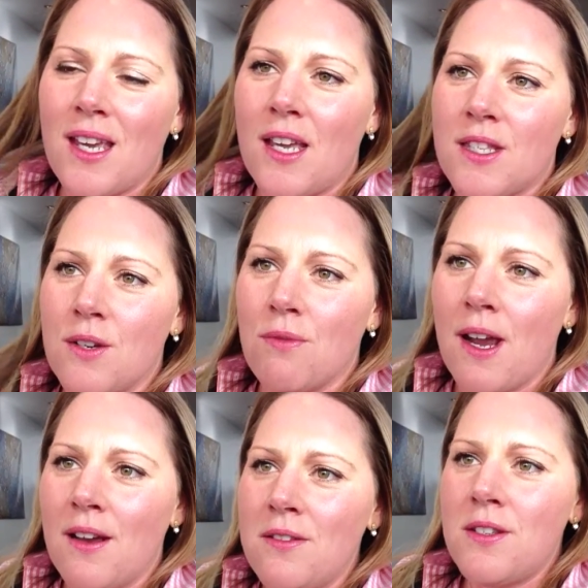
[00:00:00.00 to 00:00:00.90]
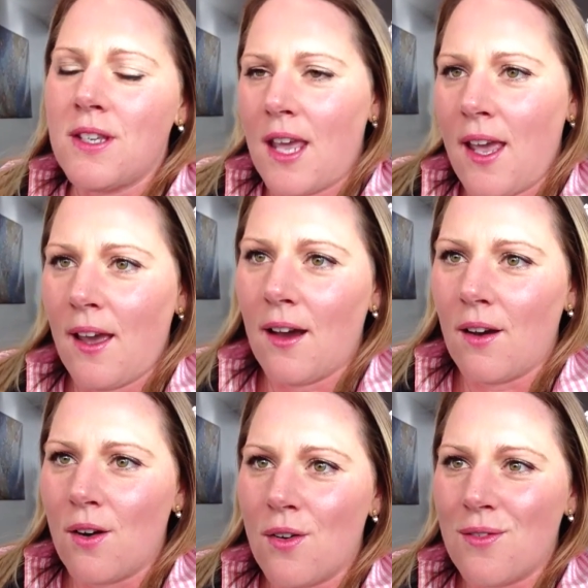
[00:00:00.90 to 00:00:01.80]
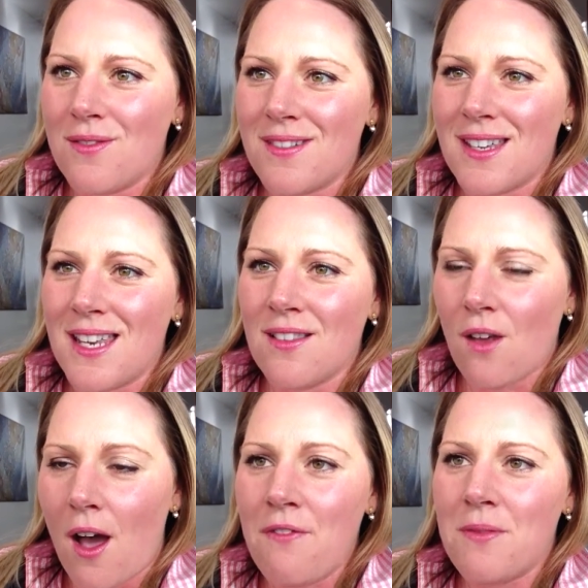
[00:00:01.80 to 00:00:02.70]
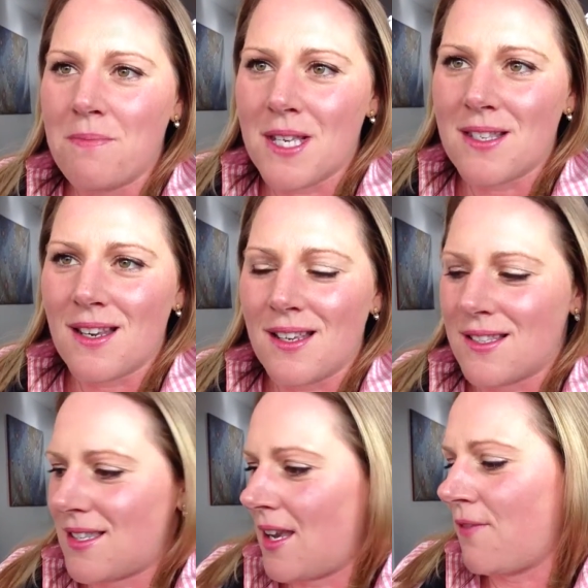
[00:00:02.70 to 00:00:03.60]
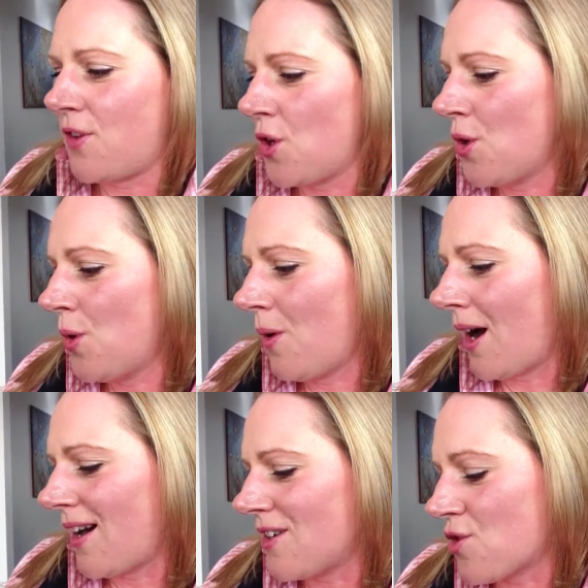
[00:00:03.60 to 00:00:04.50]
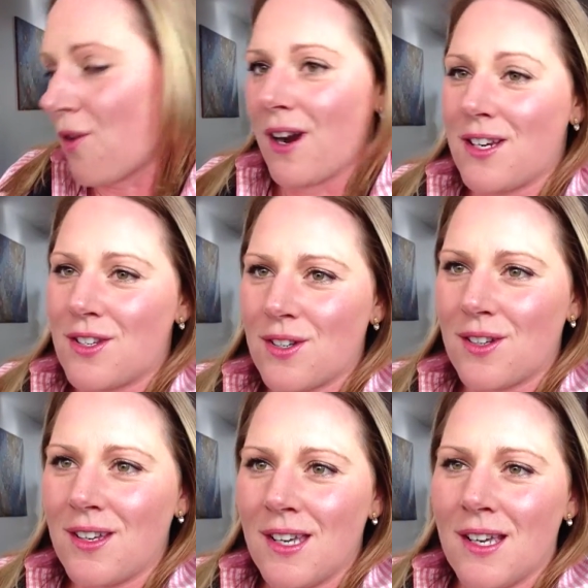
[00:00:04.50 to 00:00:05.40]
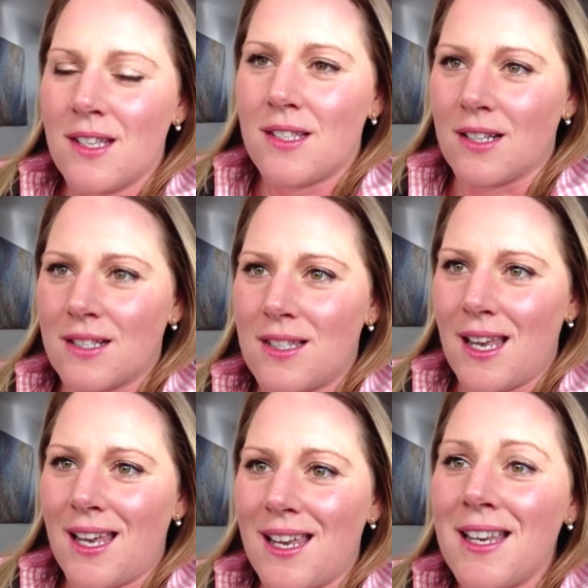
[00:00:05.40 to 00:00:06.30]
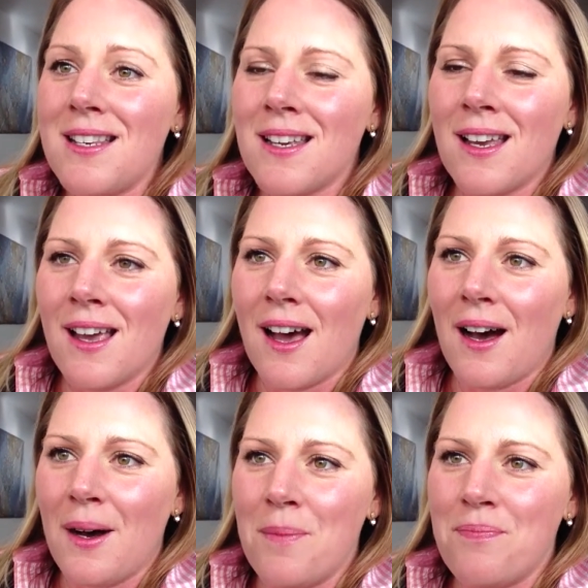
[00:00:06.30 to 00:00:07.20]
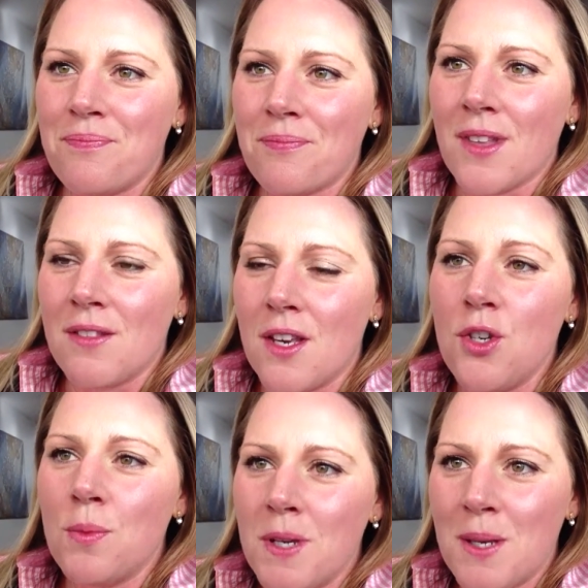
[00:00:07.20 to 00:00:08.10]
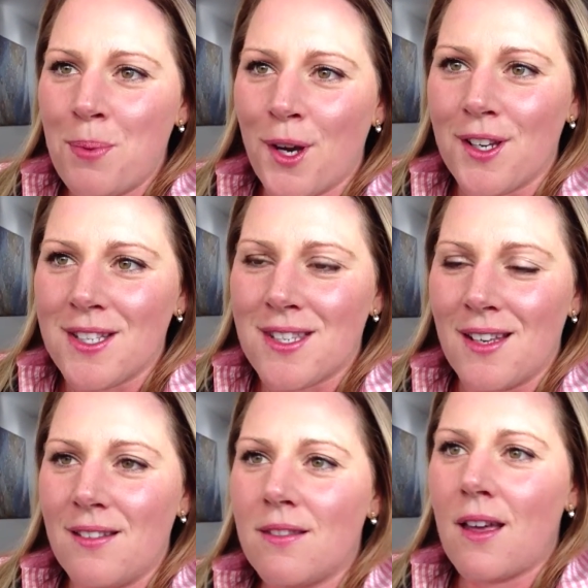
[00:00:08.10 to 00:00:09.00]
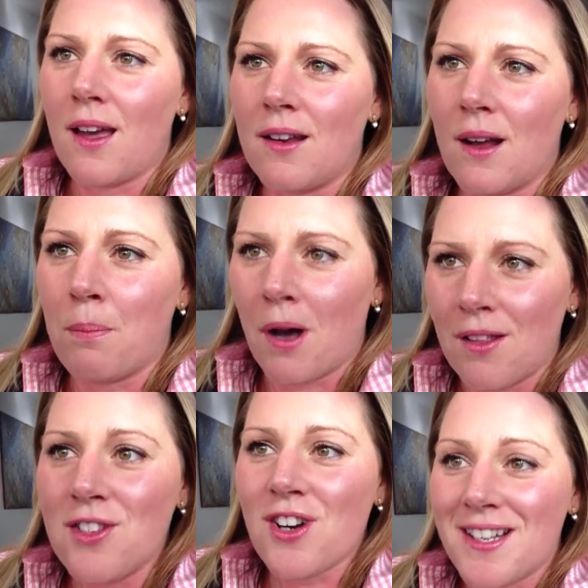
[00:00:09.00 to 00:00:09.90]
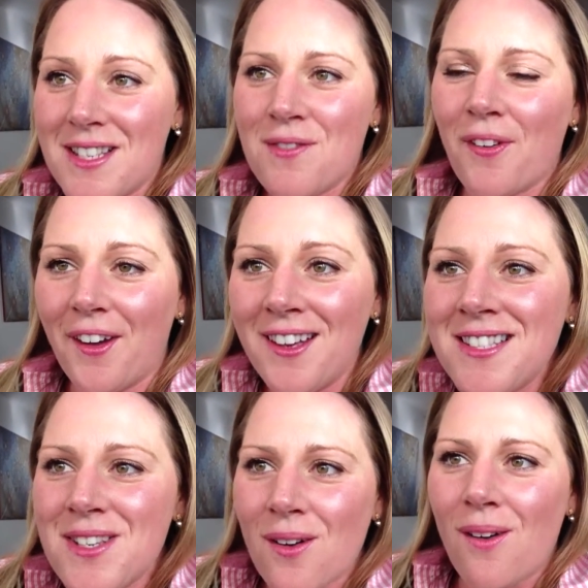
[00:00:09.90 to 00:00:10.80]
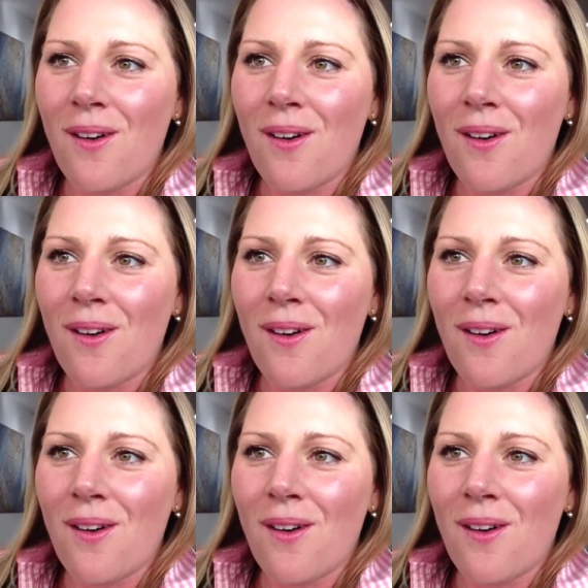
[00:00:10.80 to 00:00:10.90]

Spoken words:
it's around how in life and business, if you are trying to succeed, then you'll be the person that apologizes first,